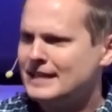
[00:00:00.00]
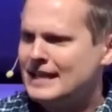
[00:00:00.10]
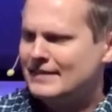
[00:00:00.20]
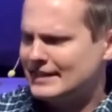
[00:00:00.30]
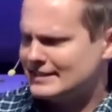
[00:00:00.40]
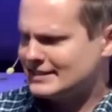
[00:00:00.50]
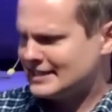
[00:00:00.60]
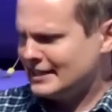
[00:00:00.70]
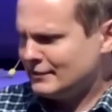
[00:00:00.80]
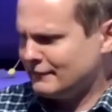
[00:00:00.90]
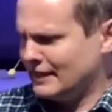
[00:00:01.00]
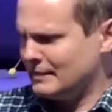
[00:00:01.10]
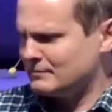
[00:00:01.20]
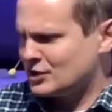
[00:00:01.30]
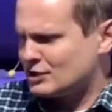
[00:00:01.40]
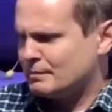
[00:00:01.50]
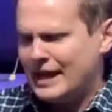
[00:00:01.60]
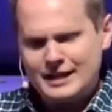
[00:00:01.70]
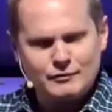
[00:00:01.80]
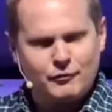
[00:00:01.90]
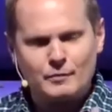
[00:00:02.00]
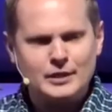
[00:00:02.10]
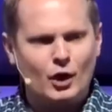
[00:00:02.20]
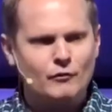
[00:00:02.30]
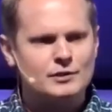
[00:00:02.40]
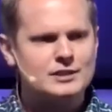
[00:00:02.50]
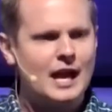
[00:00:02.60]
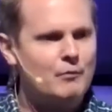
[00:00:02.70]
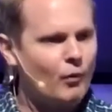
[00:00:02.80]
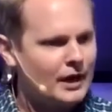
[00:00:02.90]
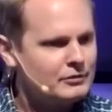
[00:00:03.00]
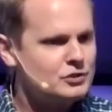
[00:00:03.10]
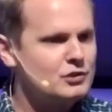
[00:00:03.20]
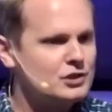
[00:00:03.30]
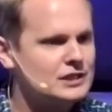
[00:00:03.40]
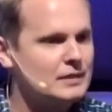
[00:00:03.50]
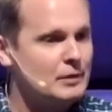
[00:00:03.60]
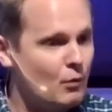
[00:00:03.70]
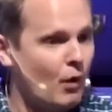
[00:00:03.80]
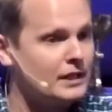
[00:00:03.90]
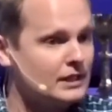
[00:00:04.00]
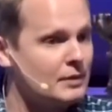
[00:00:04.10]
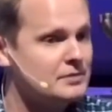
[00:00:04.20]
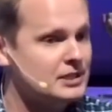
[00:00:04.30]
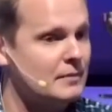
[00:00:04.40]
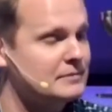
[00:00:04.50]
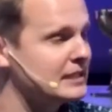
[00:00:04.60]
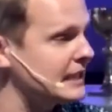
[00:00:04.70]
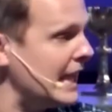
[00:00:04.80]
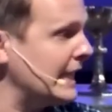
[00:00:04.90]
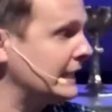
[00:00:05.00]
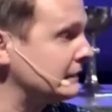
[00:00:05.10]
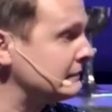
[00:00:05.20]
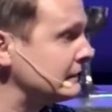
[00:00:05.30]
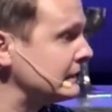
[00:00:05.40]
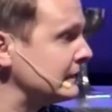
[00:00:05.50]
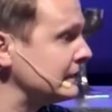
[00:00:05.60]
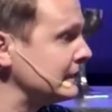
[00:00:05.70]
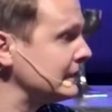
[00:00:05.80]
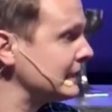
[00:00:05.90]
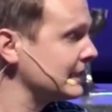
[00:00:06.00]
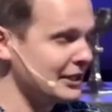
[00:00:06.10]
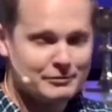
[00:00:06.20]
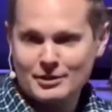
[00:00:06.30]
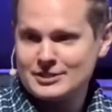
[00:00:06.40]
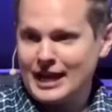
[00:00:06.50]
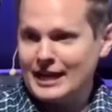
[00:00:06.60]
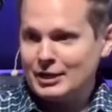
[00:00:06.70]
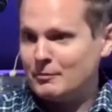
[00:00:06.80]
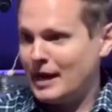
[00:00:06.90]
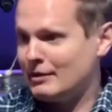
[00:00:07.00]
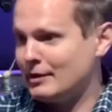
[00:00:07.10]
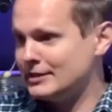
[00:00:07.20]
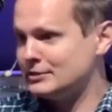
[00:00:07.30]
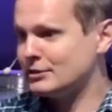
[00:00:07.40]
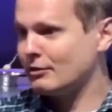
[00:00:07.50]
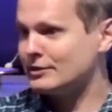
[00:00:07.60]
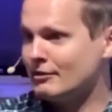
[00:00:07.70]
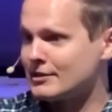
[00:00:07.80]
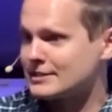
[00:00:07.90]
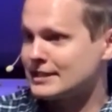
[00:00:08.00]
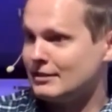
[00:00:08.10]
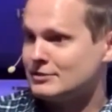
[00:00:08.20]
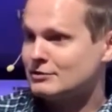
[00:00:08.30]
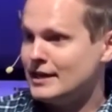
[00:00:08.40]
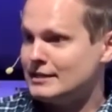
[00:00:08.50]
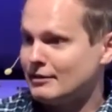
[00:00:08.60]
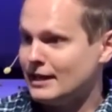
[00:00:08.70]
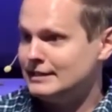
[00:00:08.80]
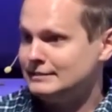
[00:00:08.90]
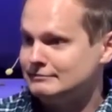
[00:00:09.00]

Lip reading: that instead of just paying for me over time, why don't you just give me one lump sum today? In other words, I go my way, you go yours." Sounds great, right?